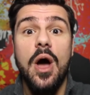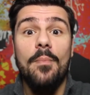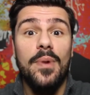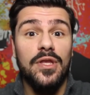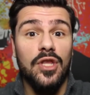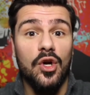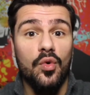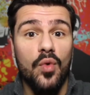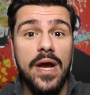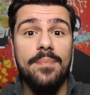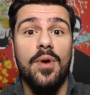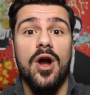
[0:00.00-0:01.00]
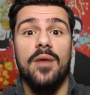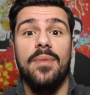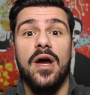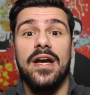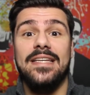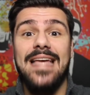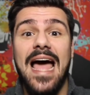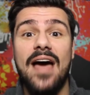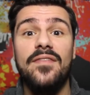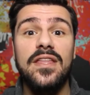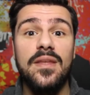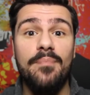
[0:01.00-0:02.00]
But the great part about it is
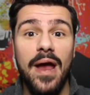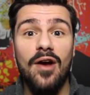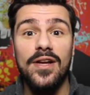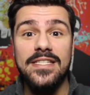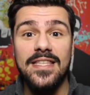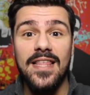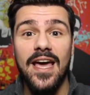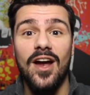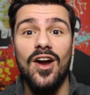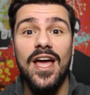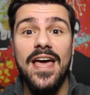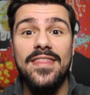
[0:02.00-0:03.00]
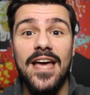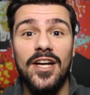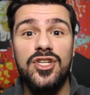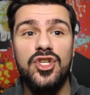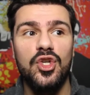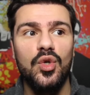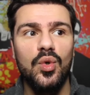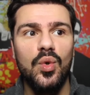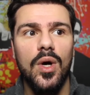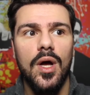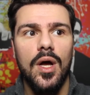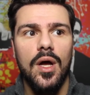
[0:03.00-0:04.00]
having the parents there that do